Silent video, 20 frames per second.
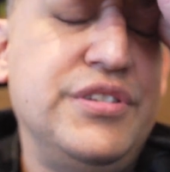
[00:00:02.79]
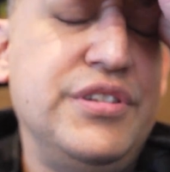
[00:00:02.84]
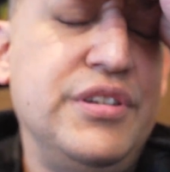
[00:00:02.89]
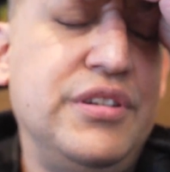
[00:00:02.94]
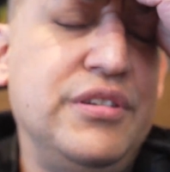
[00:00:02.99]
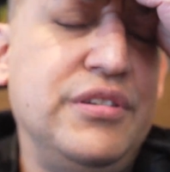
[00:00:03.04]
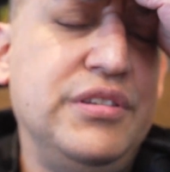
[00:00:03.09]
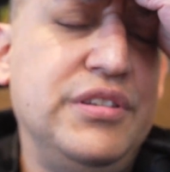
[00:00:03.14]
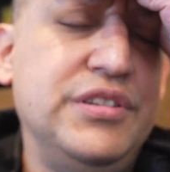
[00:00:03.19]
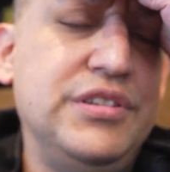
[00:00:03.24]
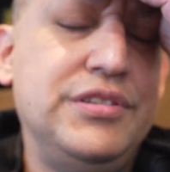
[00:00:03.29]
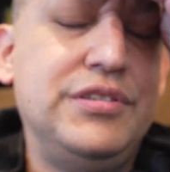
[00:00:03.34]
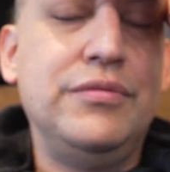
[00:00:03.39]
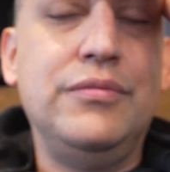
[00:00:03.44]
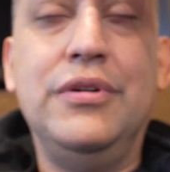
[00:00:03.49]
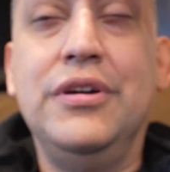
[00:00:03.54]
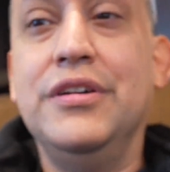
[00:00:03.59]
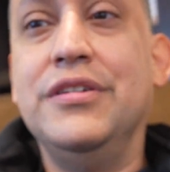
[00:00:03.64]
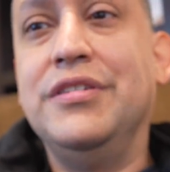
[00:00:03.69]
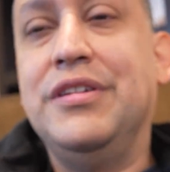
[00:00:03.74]
song,
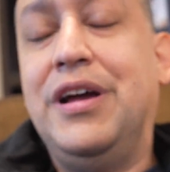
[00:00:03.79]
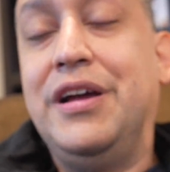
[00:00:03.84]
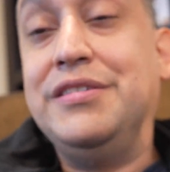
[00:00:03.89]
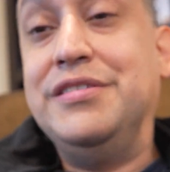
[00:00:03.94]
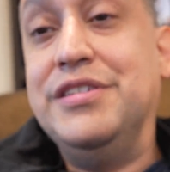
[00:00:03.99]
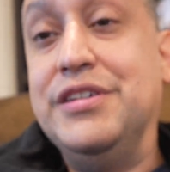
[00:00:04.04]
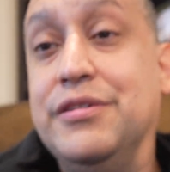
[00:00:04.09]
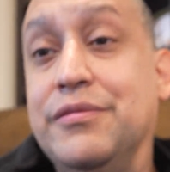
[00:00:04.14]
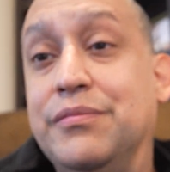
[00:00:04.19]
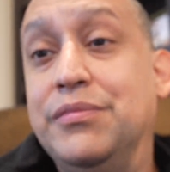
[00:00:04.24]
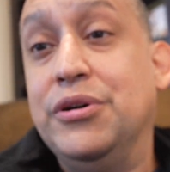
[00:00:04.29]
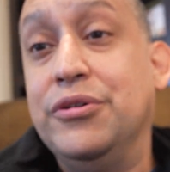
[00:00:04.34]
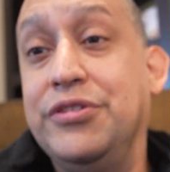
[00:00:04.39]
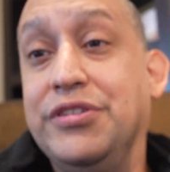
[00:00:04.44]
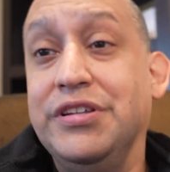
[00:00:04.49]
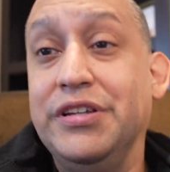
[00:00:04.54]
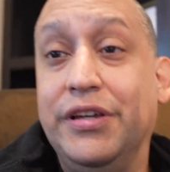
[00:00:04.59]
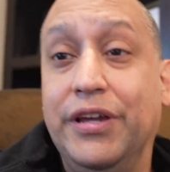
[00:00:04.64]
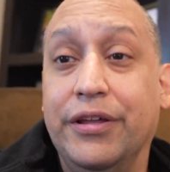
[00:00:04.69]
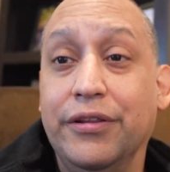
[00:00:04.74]
I did them both
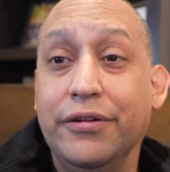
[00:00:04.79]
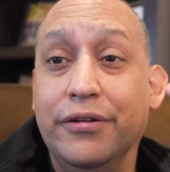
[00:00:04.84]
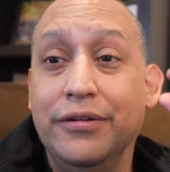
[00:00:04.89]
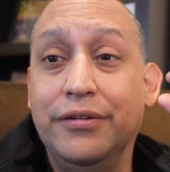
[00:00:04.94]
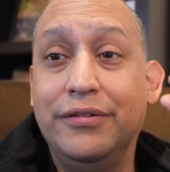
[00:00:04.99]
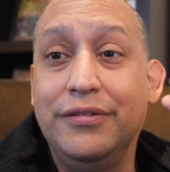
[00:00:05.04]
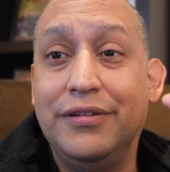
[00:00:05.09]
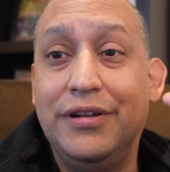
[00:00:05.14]
together.